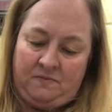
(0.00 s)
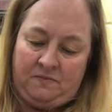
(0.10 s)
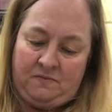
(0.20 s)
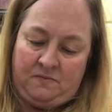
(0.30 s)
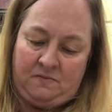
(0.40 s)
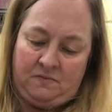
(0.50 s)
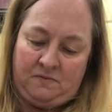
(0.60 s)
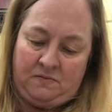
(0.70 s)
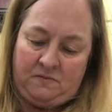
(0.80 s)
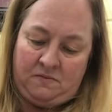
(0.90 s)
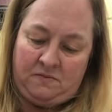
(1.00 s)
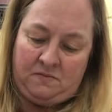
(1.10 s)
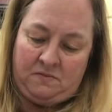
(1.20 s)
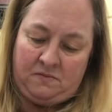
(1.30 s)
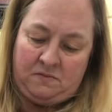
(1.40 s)

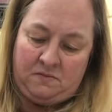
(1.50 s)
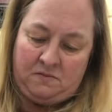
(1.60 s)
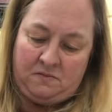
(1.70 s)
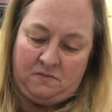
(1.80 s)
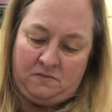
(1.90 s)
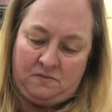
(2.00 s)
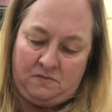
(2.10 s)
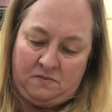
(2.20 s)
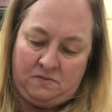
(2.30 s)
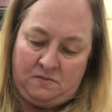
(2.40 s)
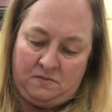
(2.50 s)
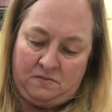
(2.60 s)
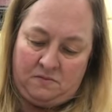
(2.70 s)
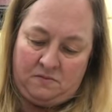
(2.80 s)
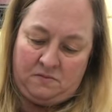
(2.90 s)

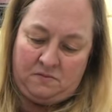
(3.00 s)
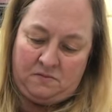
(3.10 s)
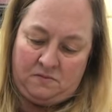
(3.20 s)
(silence)